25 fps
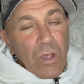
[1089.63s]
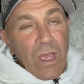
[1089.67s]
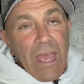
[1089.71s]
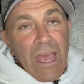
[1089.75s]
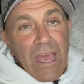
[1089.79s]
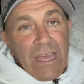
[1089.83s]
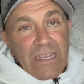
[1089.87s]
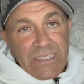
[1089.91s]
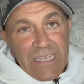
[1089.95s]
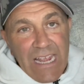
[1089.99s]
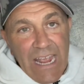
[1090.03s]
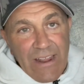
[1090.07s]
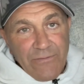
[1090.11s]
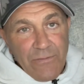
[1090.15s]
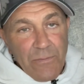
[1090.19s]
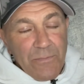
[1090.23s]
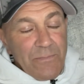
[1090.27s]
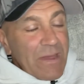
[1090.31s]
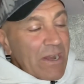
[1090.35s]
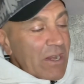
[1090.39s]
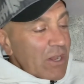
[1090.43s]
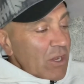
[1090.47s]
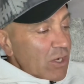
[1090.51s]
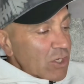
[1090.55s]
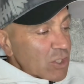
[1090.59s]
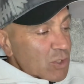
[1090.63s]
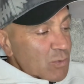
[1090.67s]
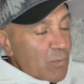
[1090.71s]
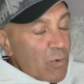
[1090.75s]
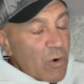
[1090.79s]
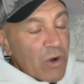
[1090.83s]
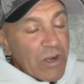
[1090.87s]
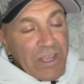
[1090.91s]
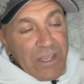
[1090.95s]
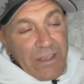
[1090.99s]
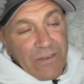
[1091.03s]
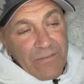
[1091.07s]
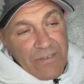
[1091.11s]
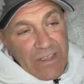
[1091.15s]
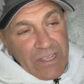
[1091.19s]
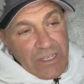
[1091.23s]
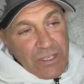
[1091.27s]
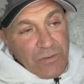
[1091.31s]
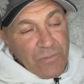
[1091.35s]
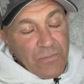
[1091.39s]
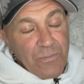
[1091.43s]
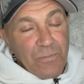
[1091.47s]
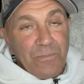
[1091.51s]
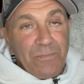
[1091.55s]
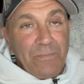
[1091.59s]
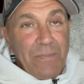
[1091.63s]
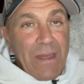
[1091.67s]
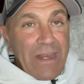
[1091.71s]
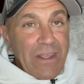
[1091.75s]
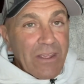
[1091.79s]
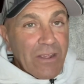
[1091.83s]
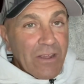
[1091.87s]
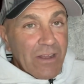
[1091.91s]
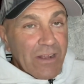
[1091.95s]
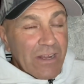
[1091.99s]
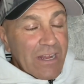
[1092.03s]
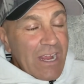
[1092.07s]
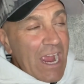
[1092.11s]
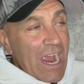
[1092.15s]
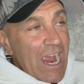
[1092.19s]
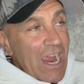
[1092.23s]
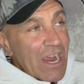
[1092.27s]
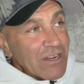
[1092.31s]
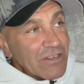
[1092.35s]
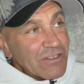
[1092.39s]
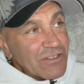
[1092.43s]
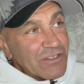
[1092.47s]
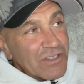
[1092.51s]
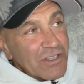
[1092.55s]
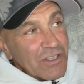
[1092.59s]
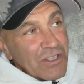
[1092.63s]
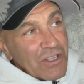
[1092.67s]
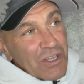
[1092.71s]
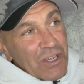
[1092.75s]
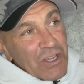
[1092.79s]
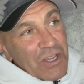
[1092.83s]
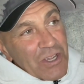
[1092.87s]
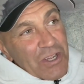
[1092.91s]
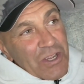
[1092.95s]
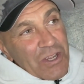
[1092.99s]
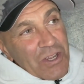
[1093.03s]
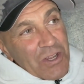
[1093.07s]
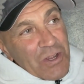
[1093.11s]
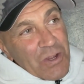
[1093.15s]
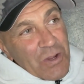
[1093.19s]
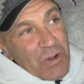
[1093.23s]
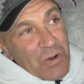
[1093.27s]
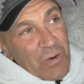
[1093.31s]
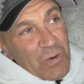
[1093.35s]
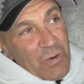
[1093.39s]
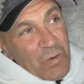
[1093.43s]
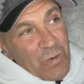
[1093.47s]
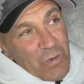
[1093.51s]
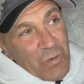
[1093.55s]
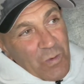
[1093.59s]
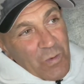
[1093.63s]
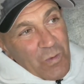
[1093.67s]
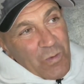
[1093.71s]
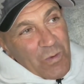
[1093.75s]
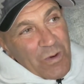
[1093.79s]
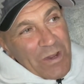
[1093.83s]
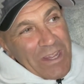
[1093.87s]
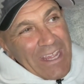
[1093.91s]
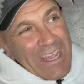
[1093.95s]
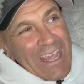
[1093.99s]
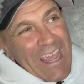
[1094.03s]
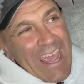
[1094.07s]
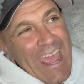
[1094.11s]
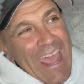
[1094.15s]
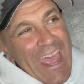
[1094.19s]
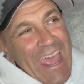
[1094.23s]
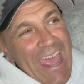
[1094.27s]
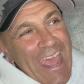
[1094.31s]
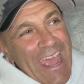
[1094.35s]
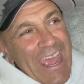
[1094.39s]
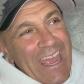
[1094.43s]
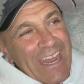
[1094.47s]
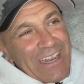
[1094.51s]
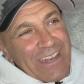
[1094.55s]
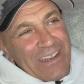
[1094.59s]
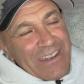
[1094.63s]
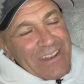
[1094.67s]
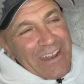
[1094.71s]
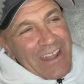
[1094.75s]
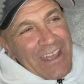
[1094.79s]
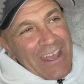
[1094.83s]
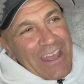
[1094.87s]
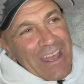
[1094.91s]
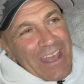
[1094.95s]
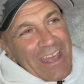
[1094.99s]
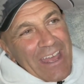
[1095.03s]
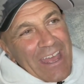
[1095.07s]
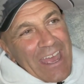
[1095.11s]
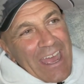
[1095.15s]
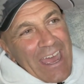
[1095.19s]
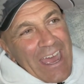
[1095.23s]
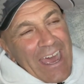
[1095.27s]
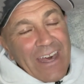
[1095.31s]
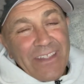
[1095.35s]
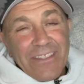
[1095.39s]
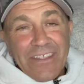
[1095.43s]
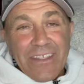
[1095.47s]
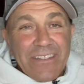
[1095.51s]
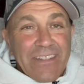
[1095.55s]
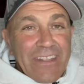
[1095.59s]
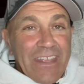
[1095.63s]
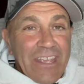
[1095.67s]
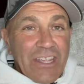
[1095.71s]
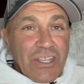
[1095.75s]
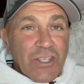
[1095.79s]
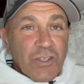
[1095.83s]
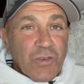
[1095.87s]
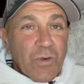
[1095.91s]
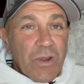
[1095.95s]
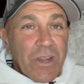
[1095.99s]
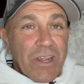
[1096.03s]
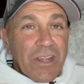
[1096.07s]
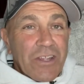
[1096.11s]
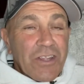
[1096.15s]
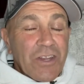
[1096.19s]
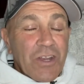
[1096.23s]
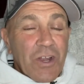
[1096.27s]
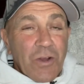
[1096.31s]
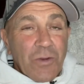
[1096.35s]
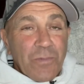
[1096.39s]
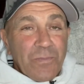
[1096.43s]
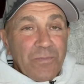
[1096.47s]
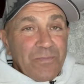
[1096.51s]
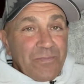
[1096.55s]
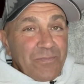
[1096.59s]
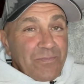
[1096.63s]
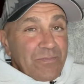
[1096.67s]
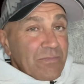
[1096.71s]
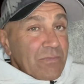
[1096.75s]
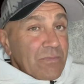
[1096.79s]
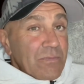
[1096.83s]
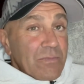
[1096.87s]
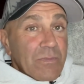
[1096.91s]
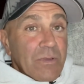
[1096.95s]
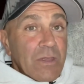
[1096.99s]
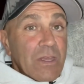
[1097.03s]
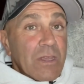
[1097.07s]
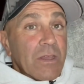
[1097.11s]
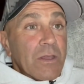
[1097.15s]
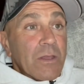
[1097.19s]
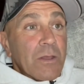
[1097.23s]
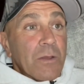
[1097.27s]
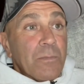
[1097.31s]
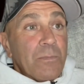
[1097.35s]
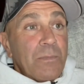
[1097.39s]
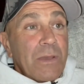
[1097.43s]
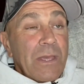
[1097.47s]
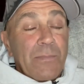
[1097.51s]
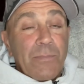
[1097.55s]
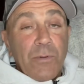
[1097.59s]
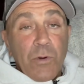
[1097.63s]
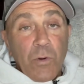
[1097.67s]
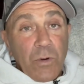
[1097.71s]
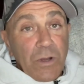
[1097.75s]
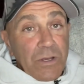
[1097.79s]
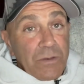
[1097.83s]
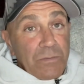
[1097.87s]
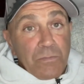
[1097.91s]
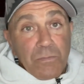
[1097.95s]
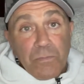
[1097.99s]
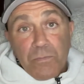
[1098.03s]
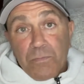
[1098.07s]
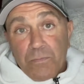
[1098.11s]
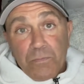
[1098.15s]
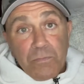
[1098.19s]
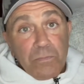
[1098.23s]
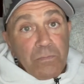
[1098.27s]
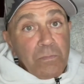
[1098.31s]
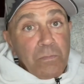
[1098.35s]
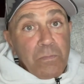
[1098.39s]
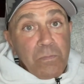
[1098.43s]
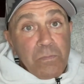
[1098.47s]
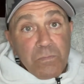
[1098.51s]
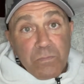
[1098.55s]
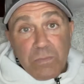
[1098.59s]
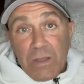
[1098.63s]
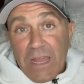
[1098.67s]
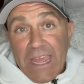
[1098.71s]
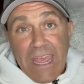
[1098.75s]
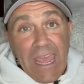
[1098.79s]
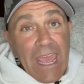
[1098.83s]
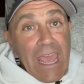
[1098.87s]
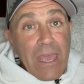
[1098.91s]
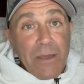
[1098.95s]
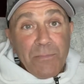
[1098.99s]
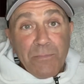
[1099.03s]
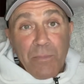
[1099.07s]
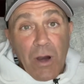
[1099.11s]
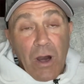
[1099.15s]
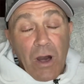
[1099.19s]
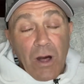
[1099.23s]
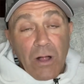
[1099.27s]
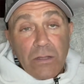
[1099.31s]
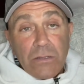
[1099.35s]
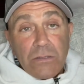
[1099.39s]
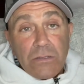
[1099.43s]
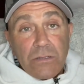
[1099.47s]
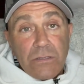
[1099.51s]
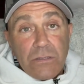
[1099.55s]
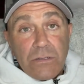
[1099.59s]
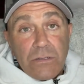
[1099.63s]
aside from betting on sporting events, betting on cards, we had other things where, people would play handball,